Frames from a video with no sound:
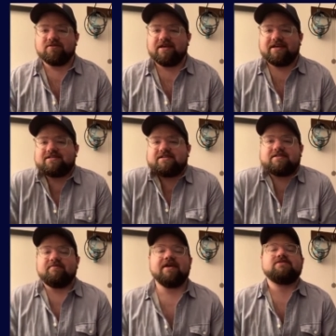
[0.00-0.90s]
or like
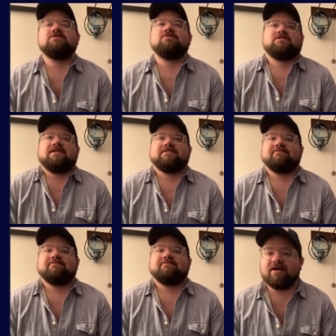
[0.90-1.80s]
it makes no
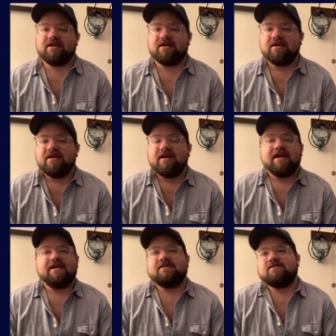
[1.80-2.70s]
sense to me why they.
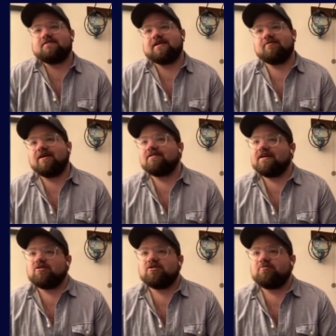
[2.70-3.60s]
And then you think about
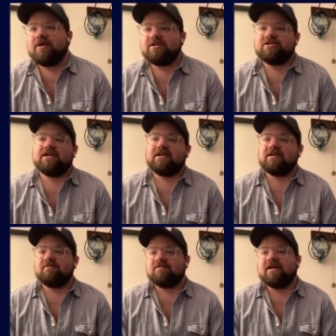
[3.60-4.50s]
like the pinch
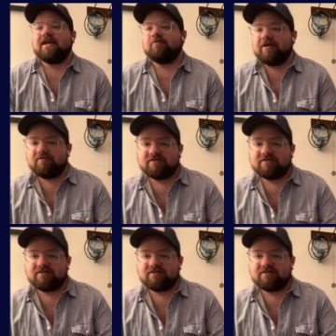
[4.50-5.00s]
hitting, that they got to